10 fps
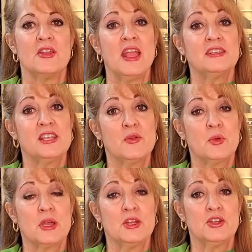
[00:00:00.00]
next thing
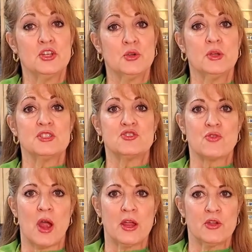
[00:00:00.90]
we're going to do is
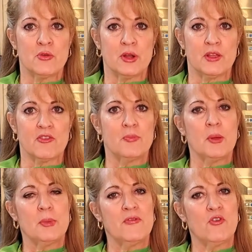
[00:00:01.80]
dry ingredients,
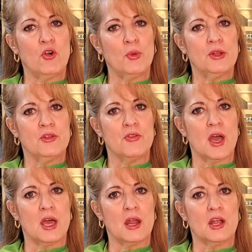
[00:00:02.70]
but before we do
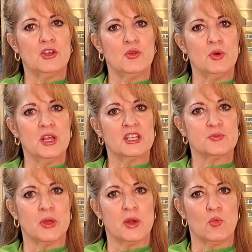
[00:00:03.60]
that, I do want to
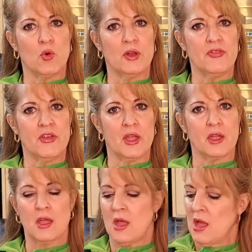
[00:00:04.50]
explain one thing.
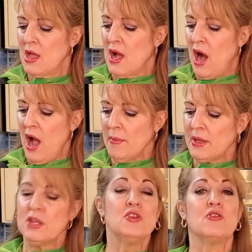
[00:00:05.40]
I'm
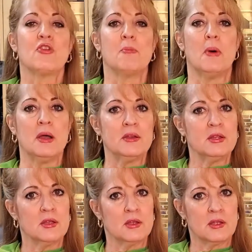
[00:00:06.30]
going to use a Bundt
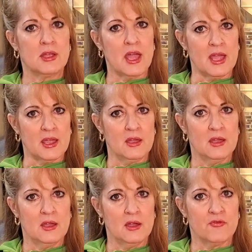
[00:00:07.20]
cake
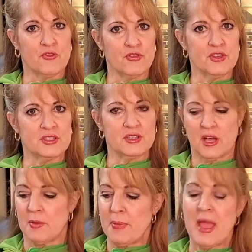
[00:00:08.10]
for this
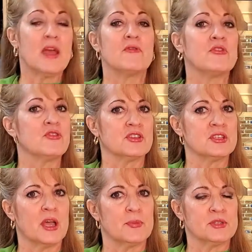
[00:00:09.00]
pan for this
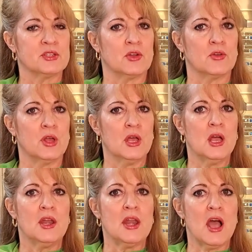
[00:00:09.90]
episode.
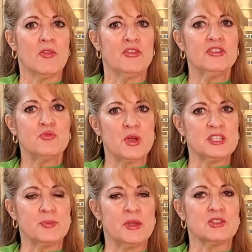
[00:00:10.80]
Now this
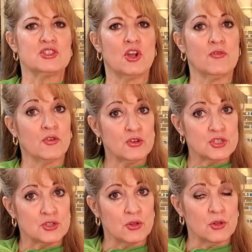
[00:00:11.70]
recipe is so
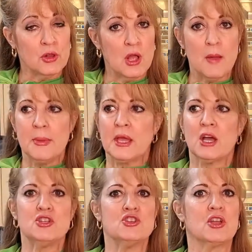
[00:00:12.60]
versatile
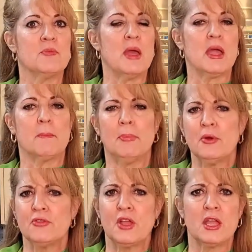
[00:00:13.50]
because you can make
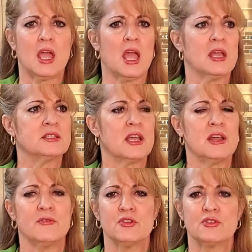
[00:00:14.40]
birthday cakes,
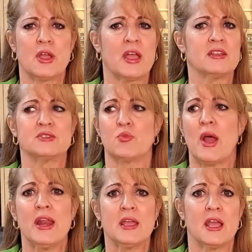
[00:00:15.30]
anniversary cakes,
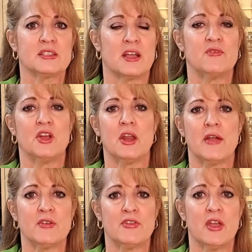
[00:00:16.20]
wedding cakes. I've done
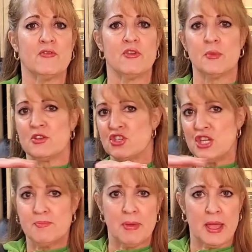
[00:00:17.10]
everything from a
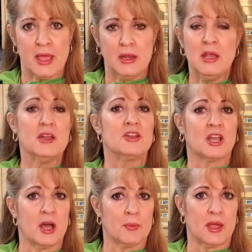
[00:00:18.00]
sheet pan to
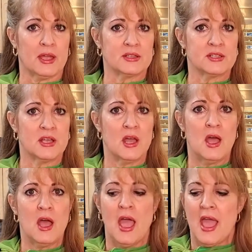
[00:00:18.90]
cupcakes.
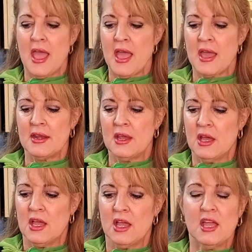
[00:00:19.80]
And
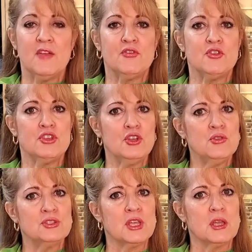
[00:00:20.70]
if you're
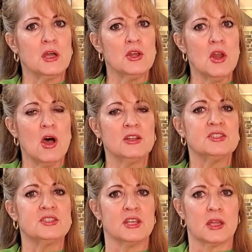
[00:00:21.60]
using a
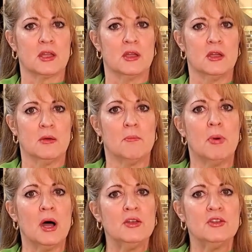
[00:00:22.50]
non-stick
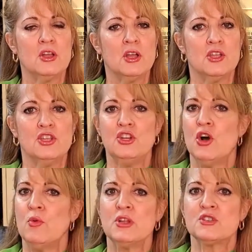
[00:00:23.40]
Bundt, you
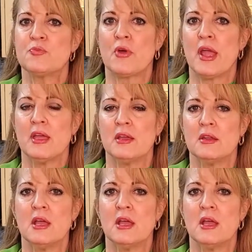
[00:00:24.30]
don't want to spray it